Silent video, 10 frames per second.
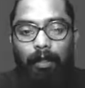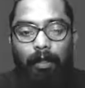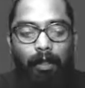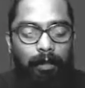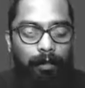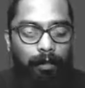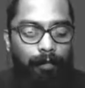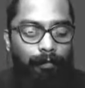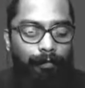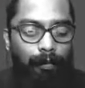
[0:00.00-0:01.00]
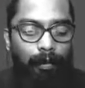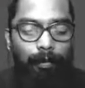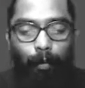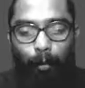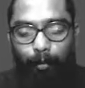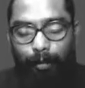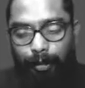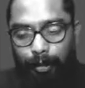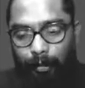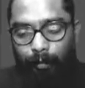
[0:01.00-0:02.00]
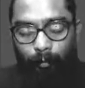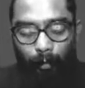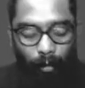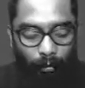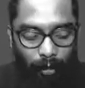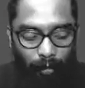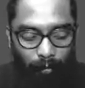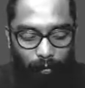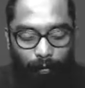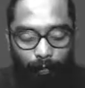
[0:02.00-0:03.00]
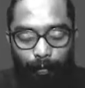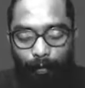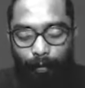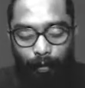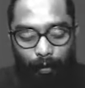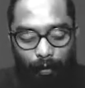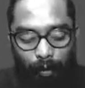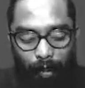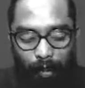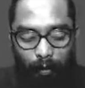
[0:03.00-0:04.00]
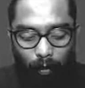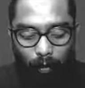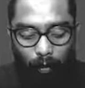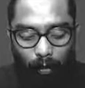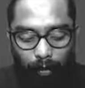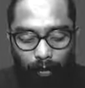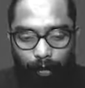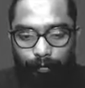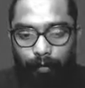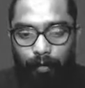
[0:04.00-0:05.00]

Clear? So for the proper shape, what you need to do, like hold the shift,